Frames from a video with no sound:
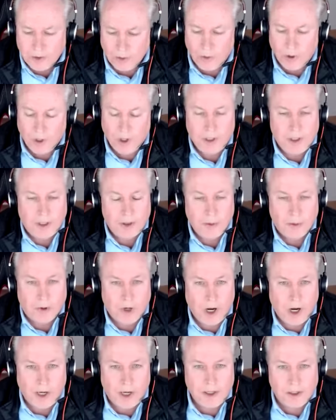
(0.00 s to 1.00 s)
on and you were
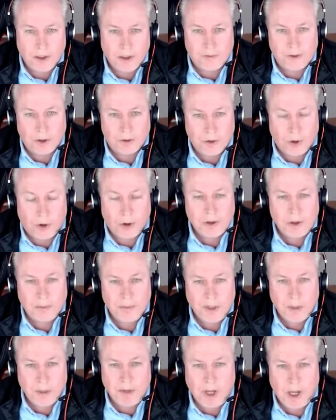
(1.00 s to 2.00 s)
kind enough to talk to
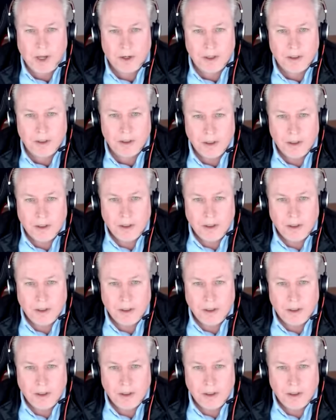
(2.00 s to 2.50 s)
me about it.